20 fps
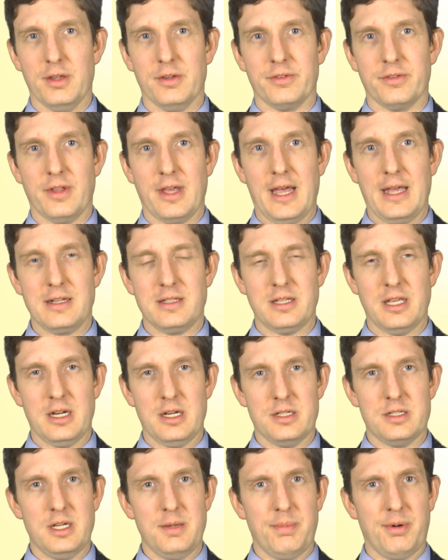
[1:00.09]
is that
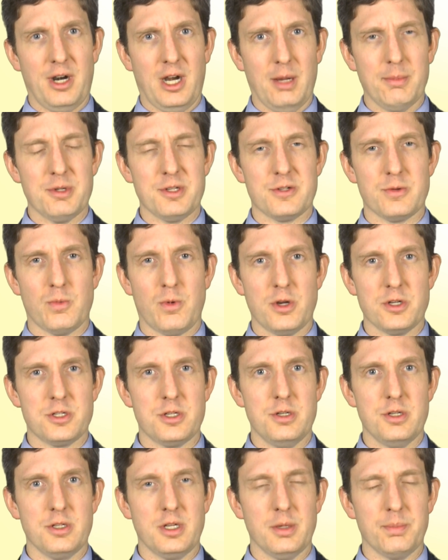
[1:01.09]
Tennessee Promise
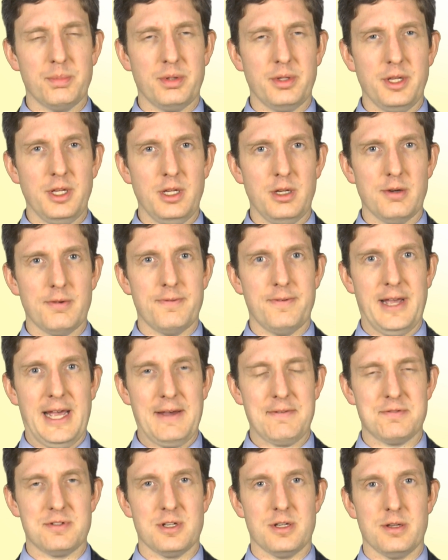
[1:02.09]
wants you to complete your
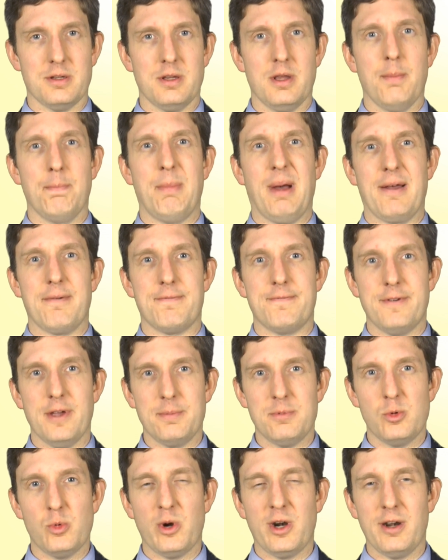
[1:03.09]
FAFSA by
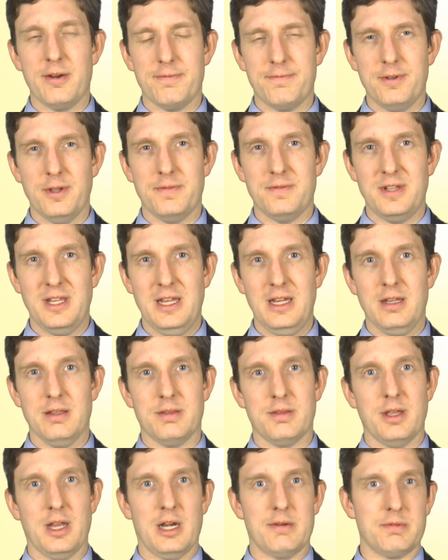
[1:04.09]
February
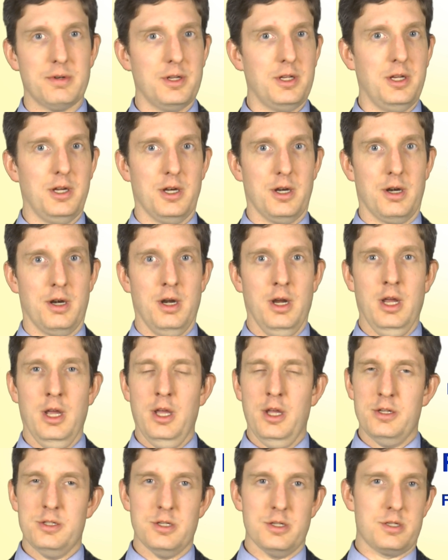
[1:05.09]
15th every year.
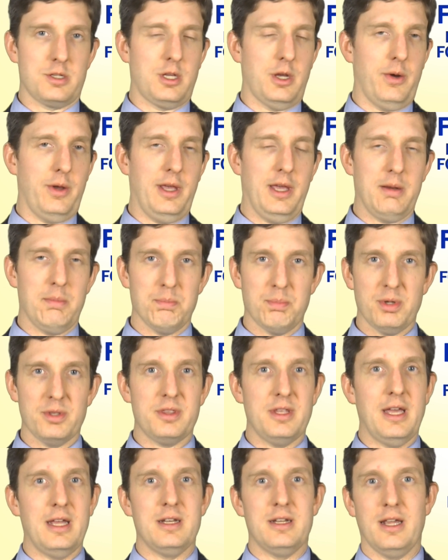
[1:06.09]
Just go ahead and
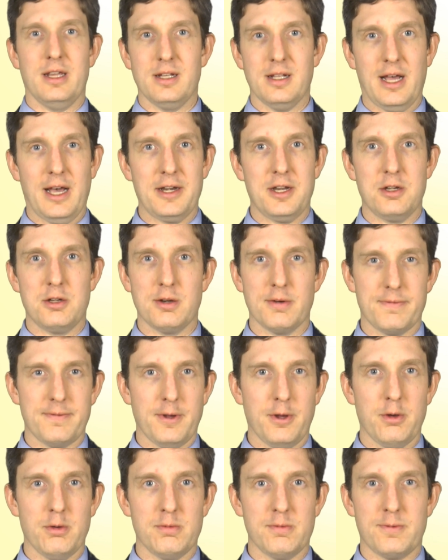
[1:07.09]
put that deadline in your
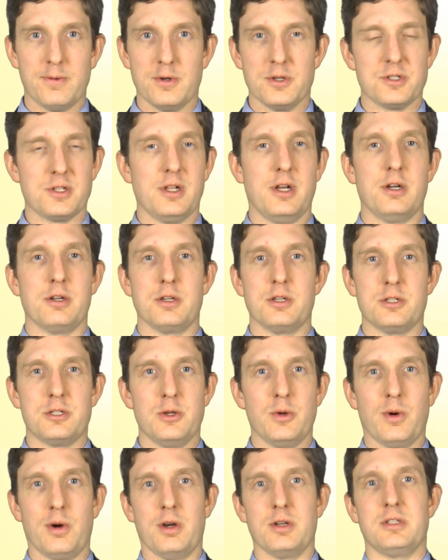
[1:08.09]
phone for as long as
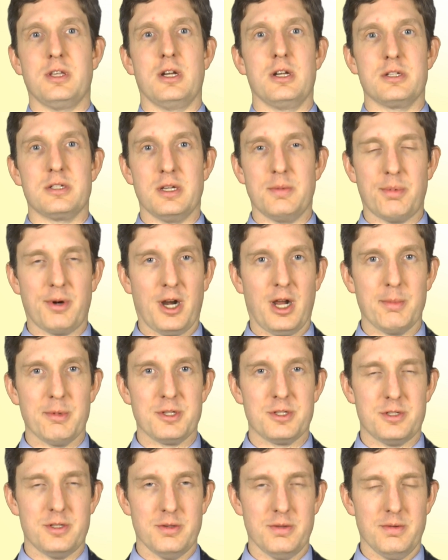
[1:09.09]
you are a Tennessee
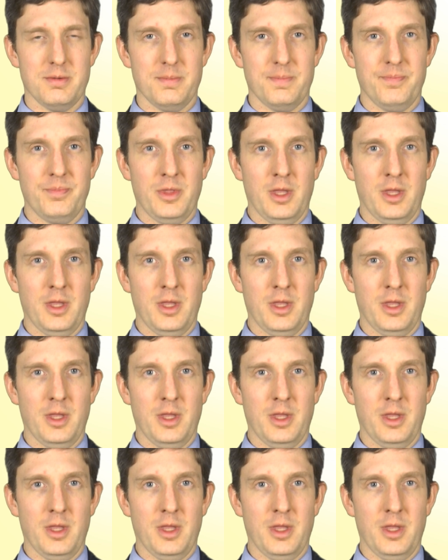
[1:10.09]
Promise student.